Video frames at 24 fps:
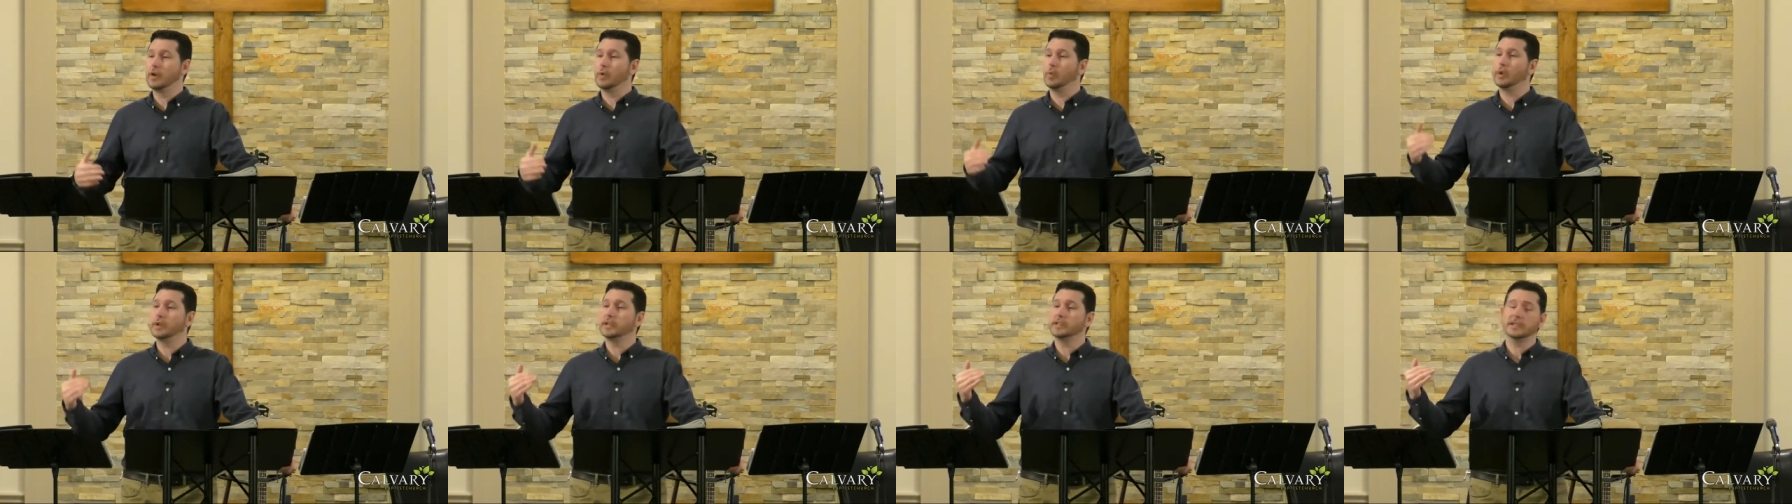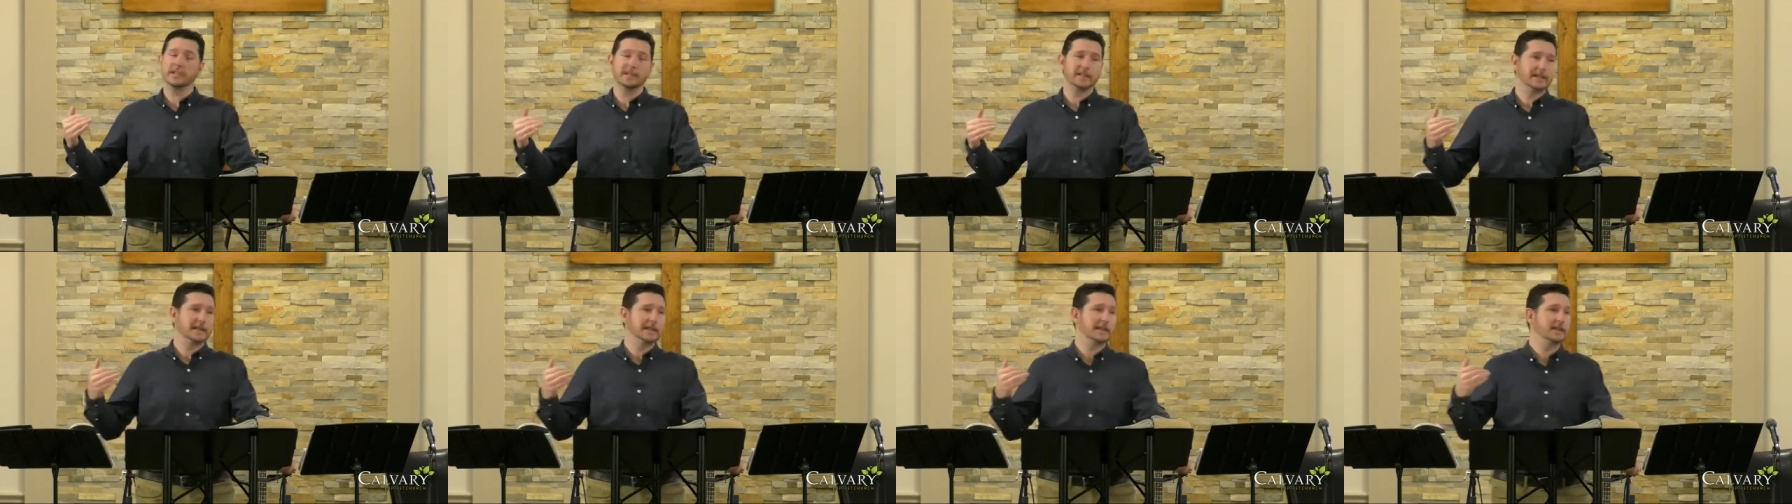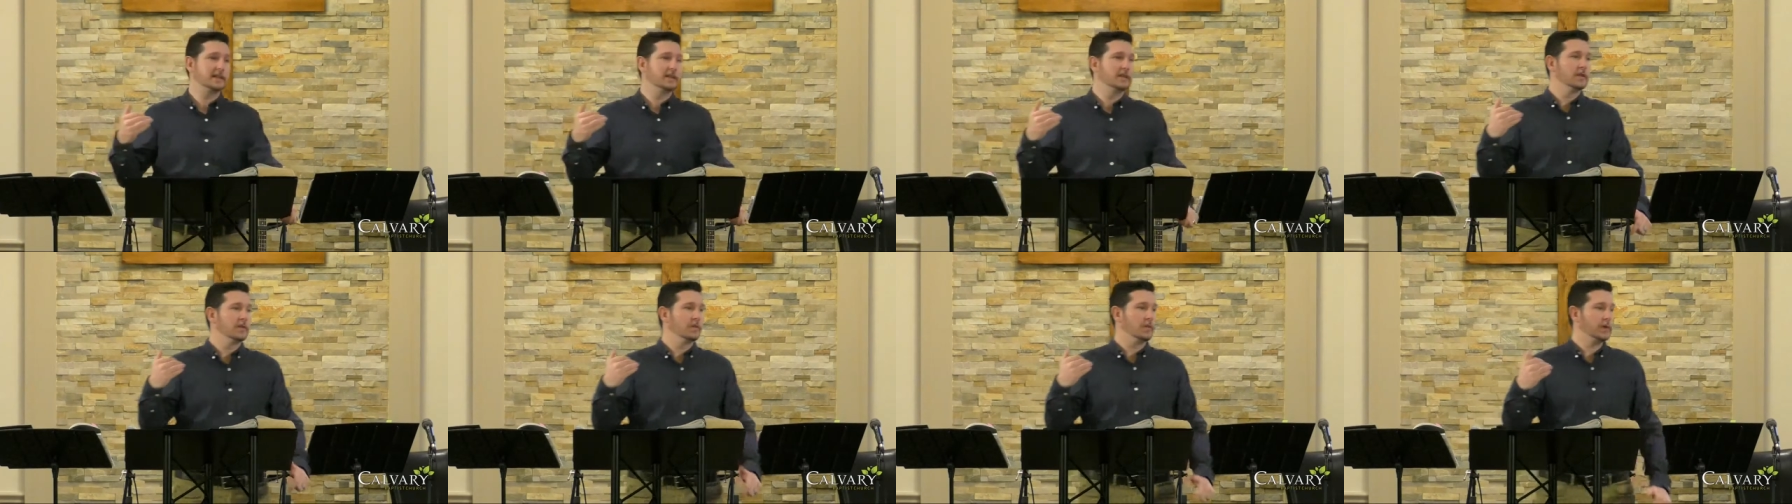What does
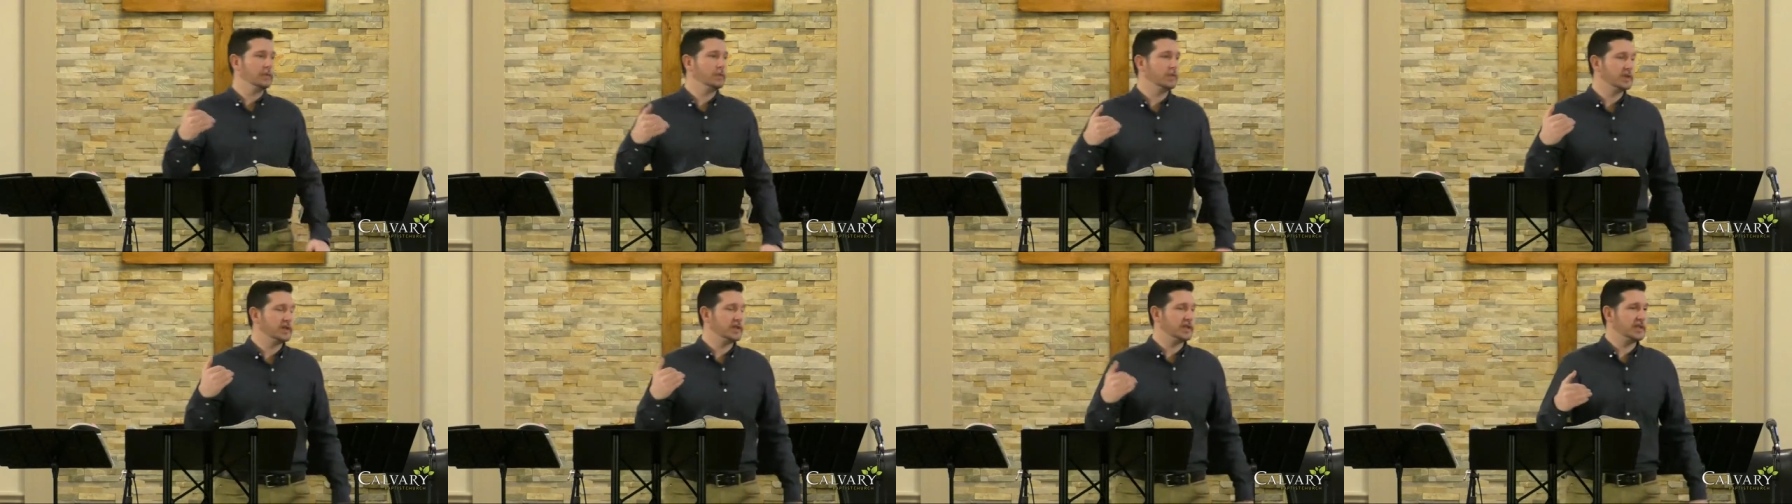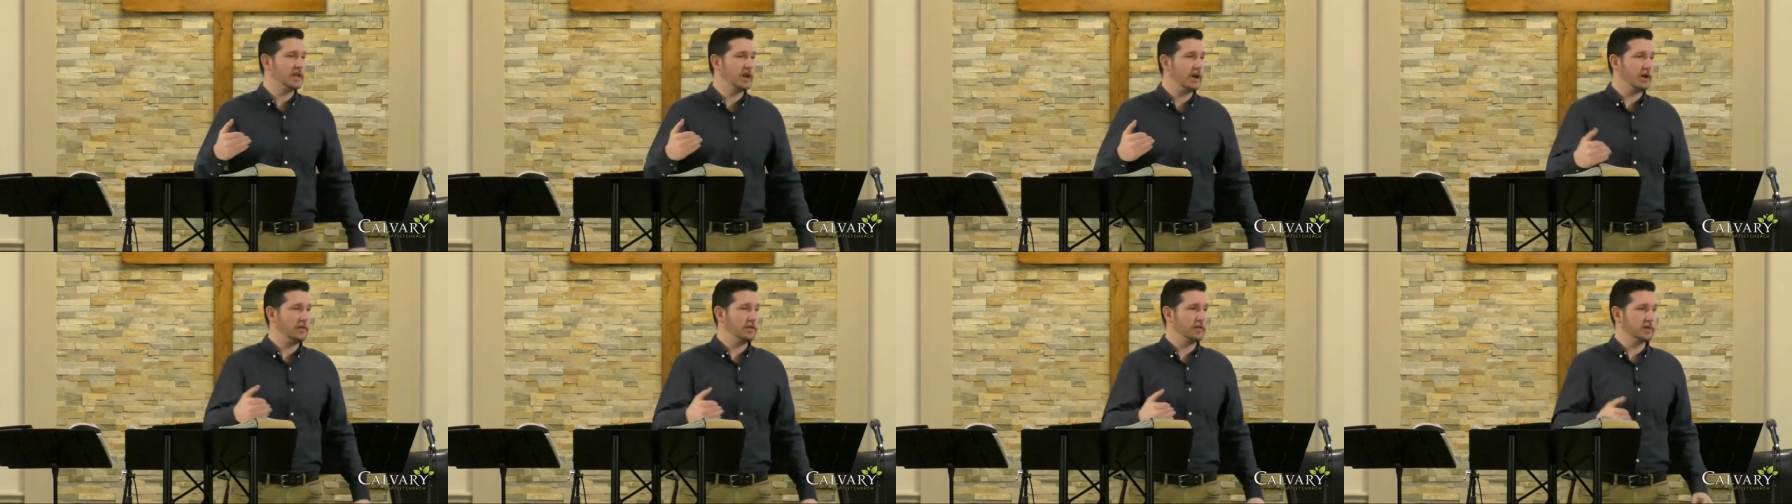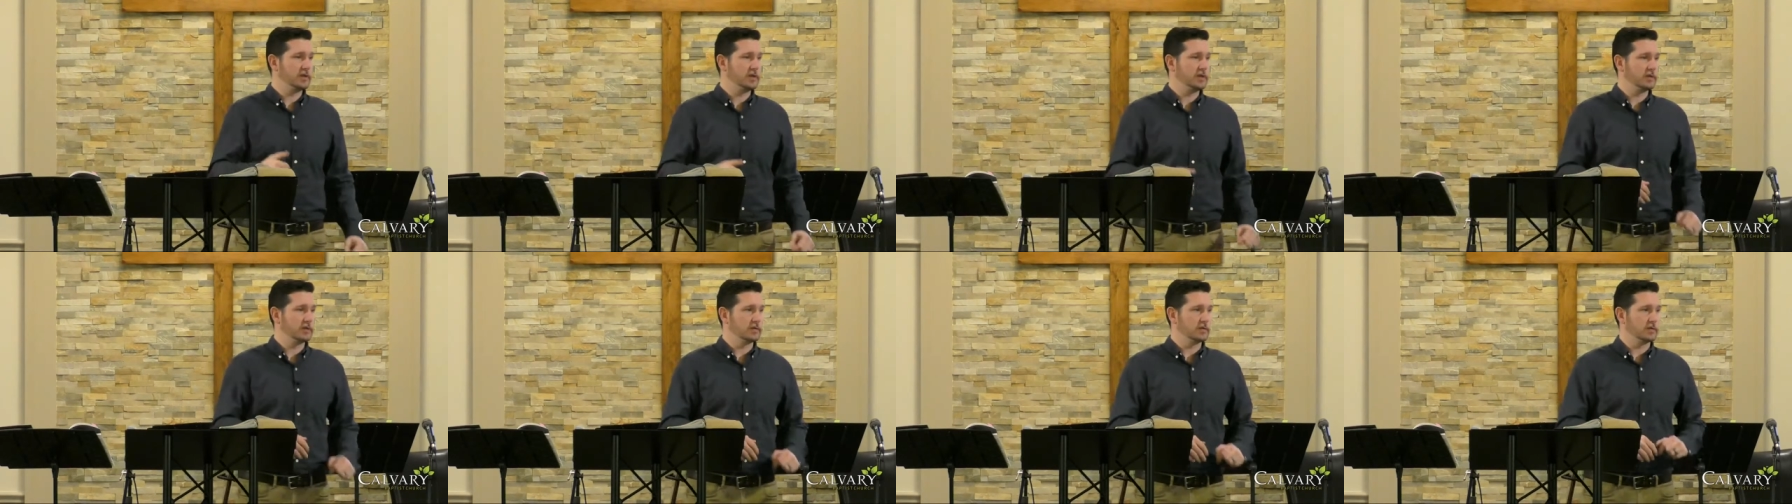he? What, what does the author
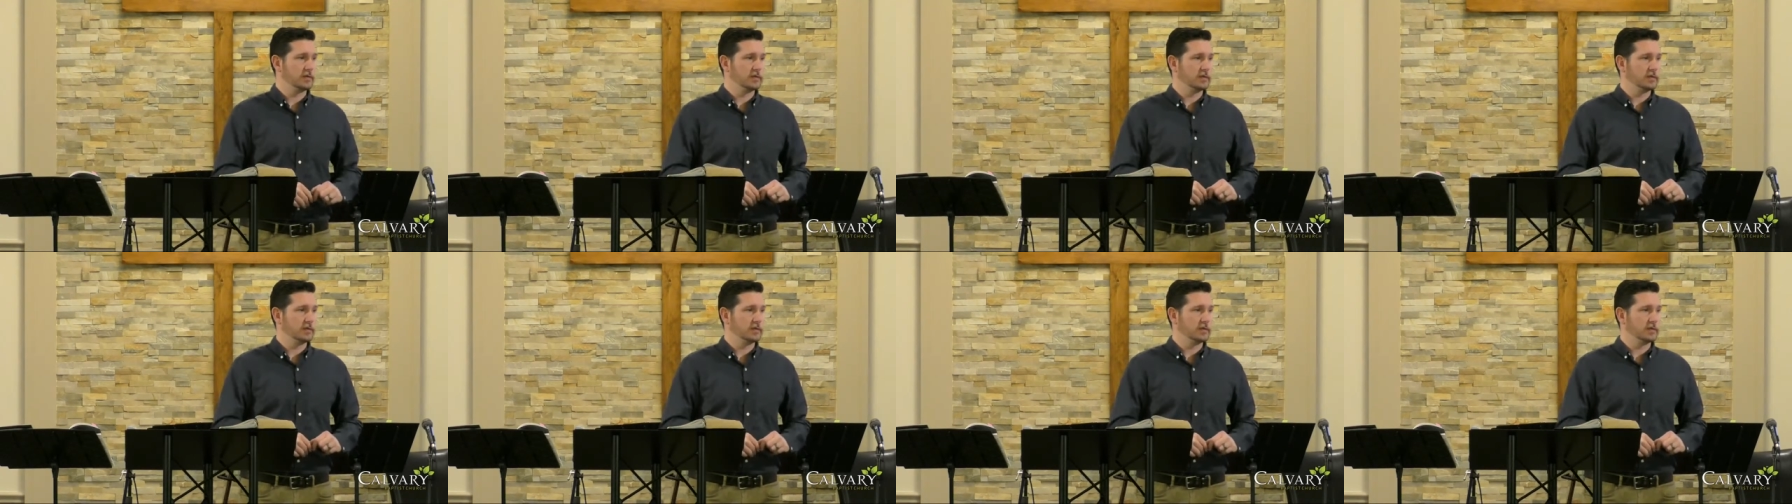do?